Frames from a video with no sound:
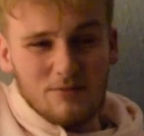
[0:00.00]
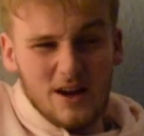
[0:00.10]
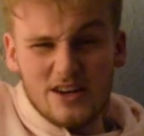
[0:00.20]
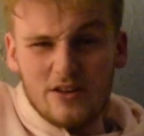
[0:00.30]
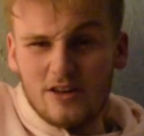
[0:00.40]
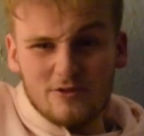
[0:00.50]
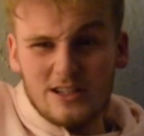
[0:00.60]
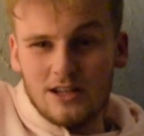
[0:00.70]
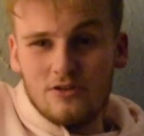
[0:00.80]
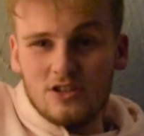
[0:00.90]
My New Year's
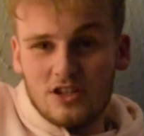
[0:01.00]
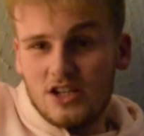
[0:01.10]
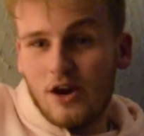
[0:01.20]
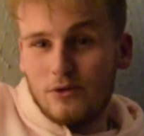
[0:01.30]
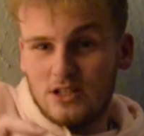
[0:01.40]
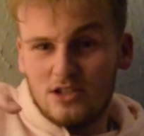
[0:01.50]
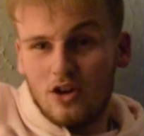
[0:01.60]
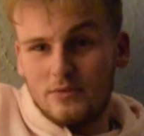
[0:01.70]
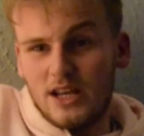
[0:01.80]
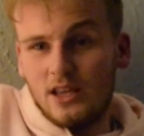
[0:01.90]
resolution this year was to
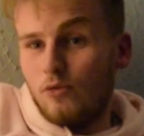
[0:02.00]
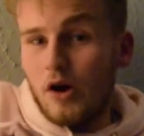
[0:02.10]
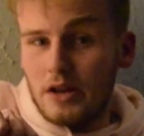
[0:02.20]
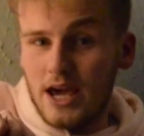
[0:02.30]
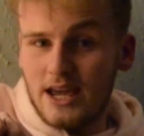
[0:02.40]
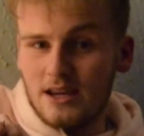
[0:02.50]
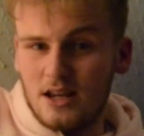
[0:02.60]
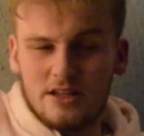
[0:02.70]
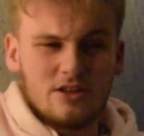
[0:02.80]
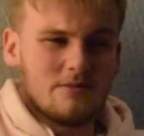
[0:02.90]
stop saying the word hate
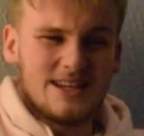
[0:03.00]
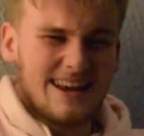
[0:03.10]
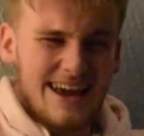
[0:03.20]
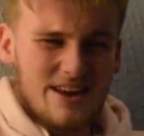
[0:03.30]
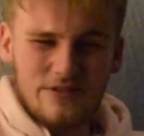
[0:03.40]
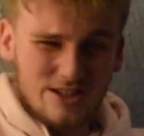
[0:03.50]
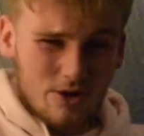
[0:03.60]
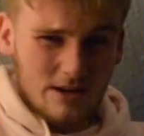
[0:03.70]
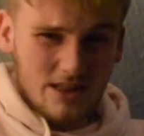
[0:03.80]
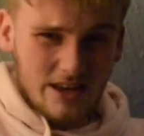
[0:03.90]
and to stop saying hate for so
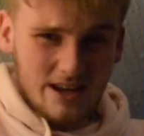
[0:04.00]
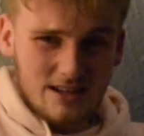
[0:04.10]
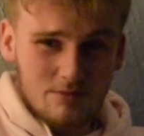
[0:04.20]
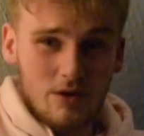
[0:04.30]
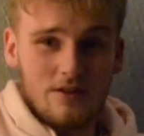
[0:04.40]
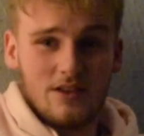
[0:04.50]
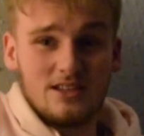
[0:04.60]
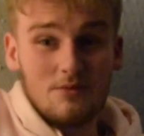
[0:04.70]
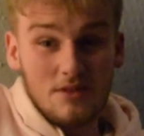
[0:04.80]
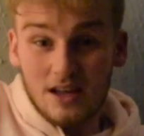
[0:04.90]
many things, but if there's
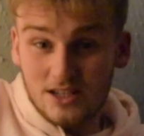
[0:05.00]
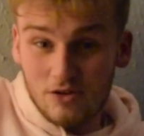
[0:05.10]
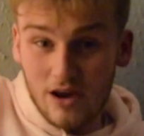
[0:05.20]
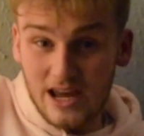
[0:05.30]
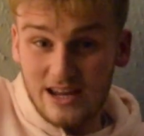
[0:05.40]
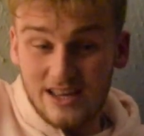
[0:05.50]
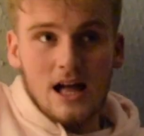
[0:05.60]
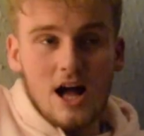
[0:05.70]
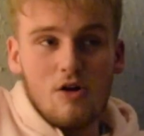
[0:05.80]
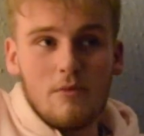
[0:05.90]
something that I do hate,
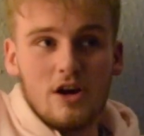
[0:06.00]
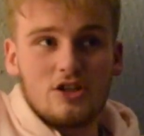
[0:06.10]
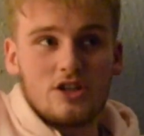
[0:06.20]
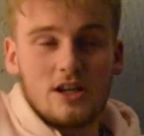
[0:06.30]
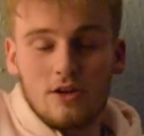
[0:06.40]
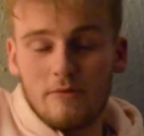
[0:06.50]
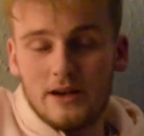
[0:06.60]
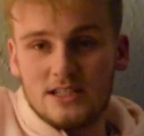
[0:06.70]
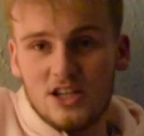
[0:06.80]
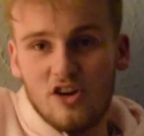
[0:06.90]
how much, including
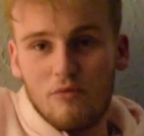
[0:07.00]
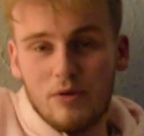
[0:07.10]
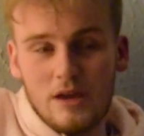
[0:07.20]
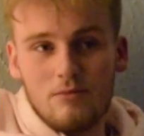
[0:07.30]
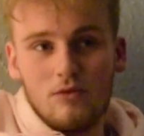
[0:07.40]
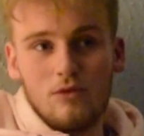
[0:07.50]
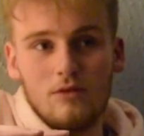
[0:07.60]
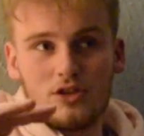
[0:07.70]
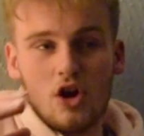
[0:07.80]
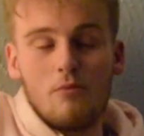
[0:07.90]
myself, people
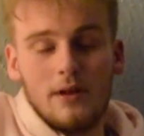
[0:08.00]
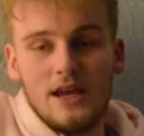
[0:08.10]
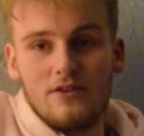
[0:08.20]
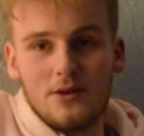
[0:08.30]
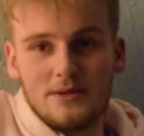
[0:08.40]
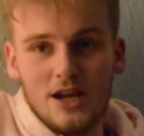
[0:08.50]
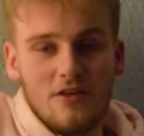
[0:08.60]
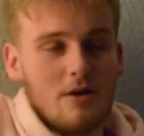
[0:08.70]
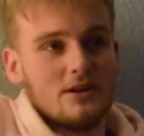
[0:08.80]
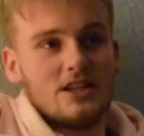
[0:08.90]
don't believe in themselves,
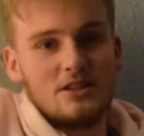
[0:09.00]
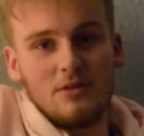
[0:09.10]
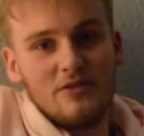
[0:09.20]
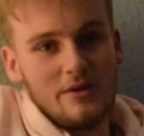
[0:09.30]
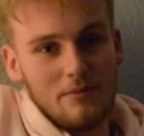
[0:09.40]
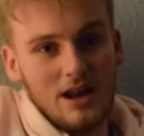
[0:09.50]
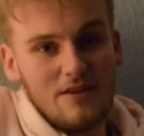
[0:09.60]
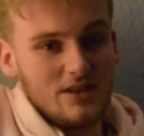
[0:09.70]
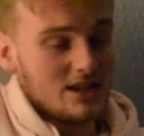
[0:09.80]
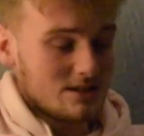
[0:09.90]
how much disbelief people have,
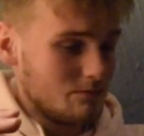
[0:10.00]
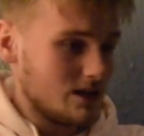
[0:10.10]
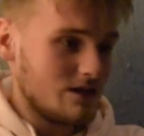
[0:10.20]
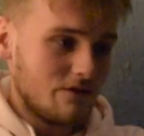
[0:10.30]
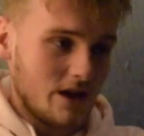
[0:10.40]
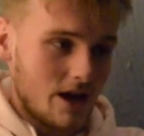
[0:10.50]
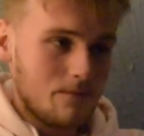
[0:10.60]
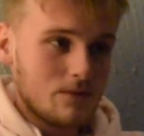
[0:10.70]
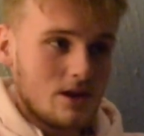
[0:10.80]
and that's completely fair,